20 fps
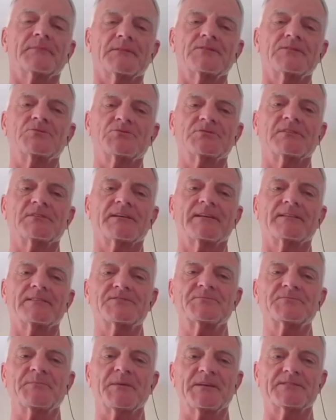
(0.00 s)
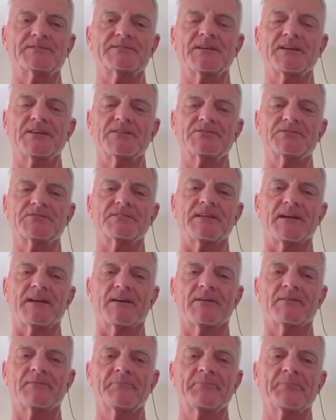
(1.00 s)
usually on the space station
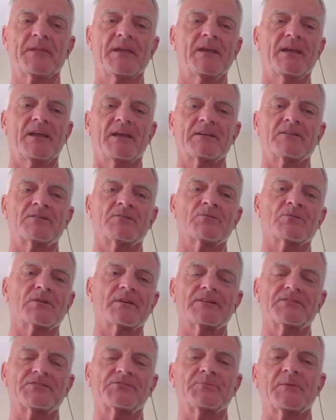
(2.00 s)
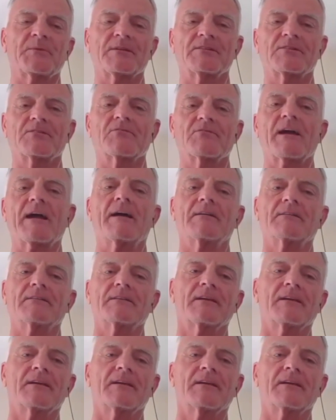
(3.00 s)
now, and an organism on the ground.